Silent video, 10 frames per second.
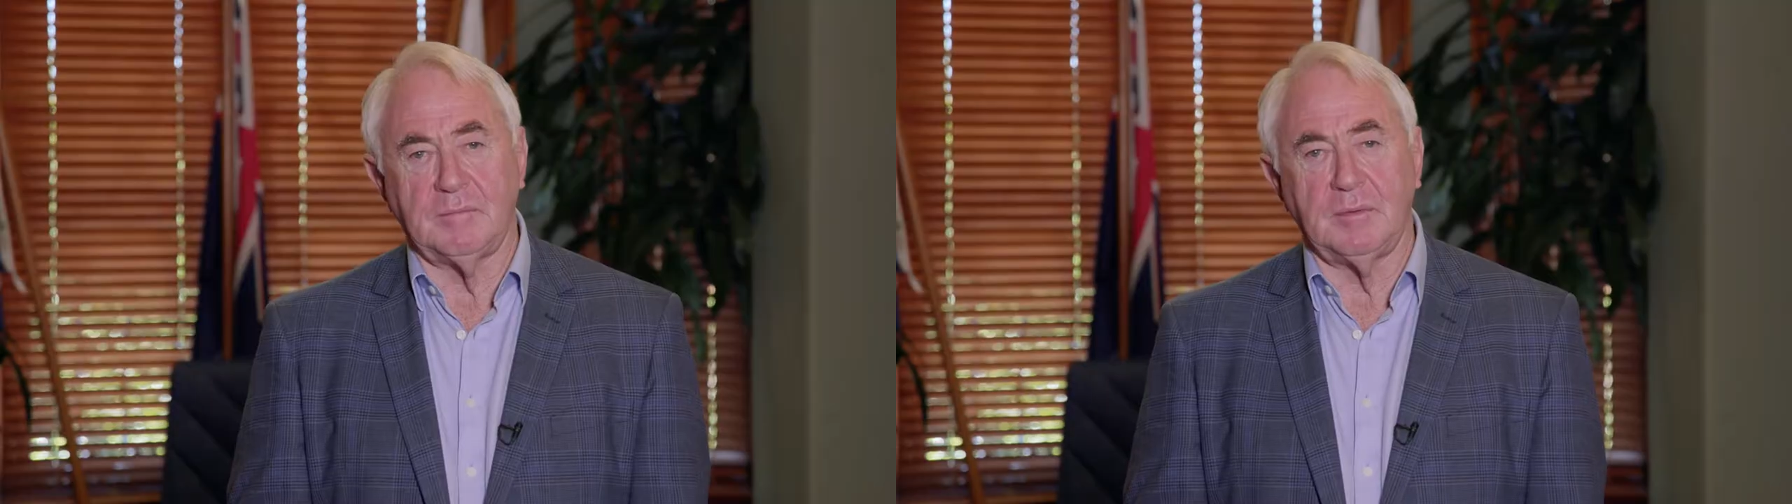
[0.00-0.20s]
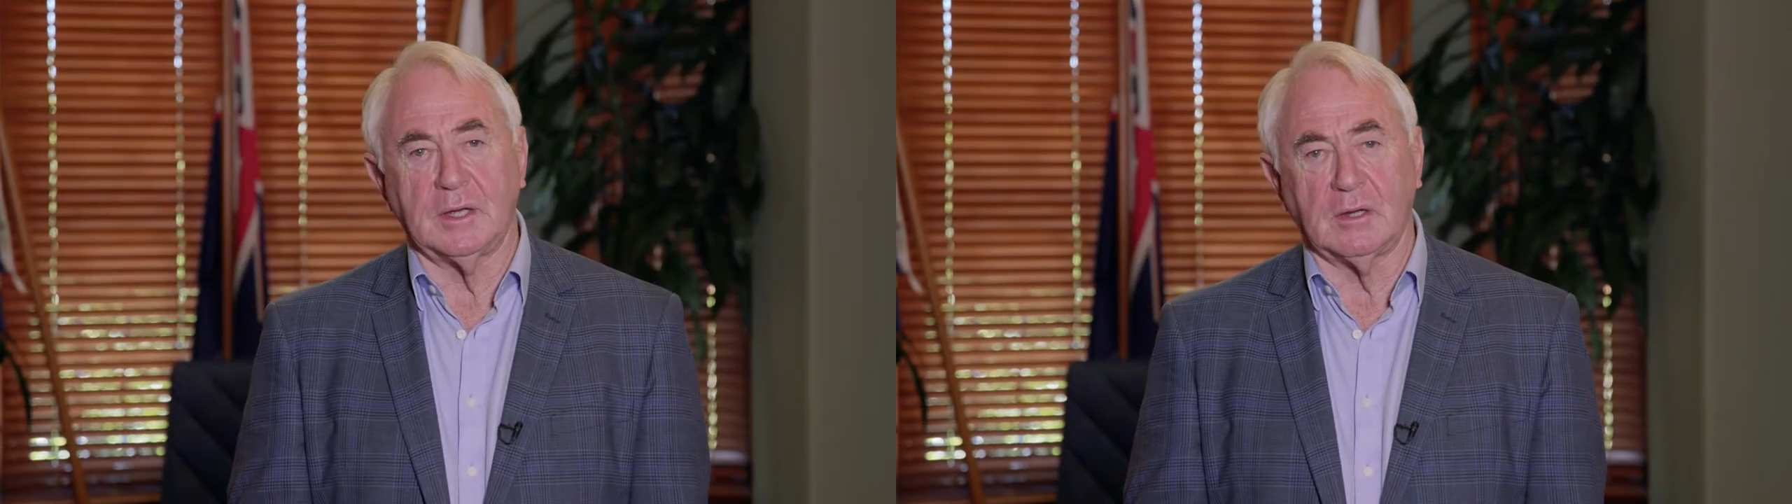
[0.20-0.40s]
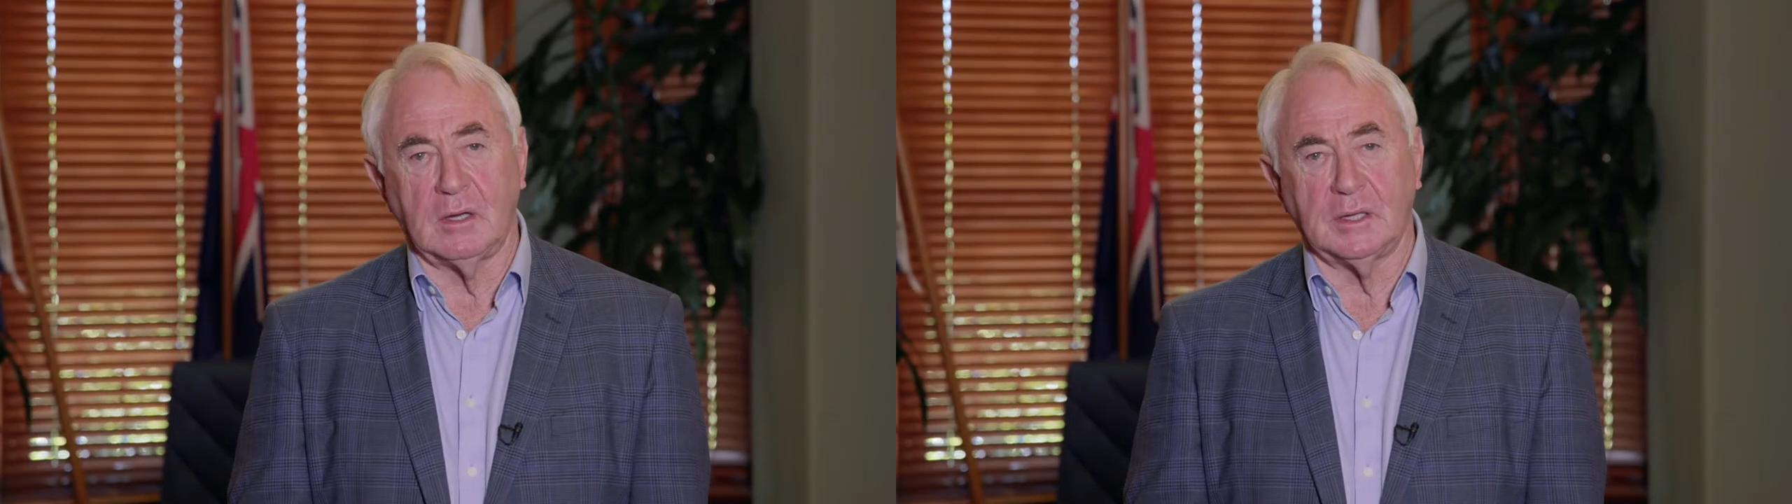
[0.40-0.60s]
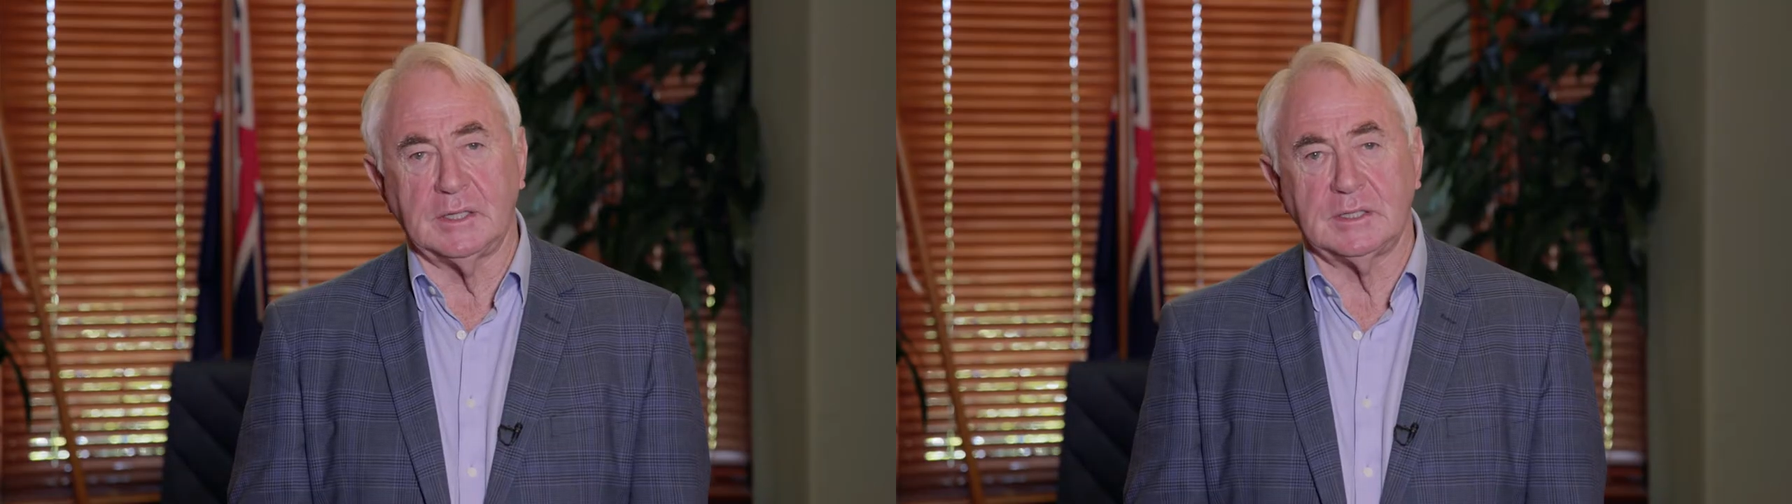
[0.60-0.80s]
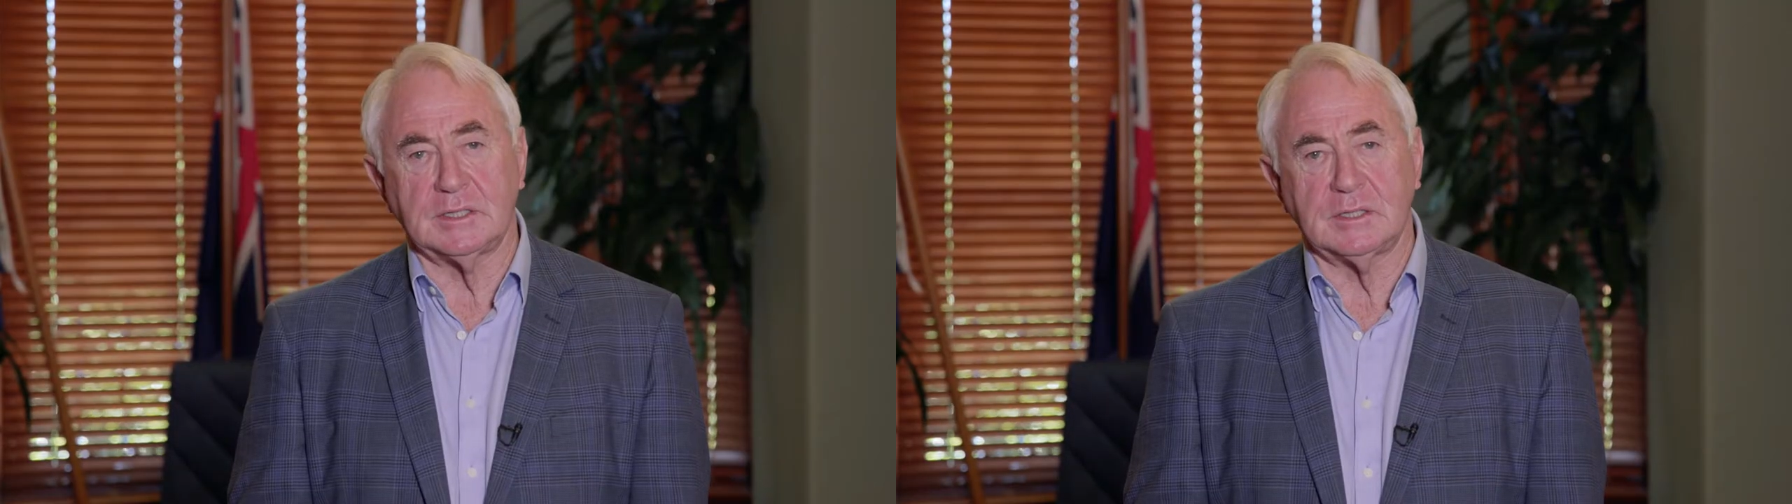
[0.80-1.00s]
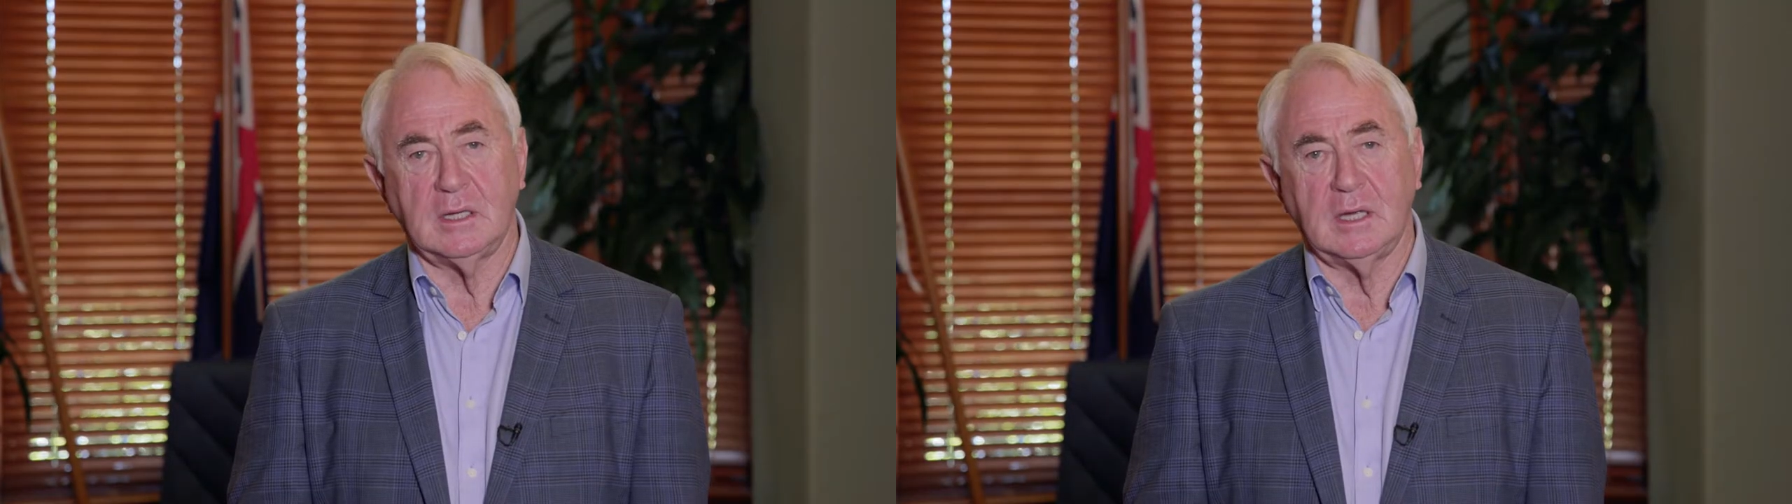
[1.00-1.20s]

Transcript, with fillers: of my colleagues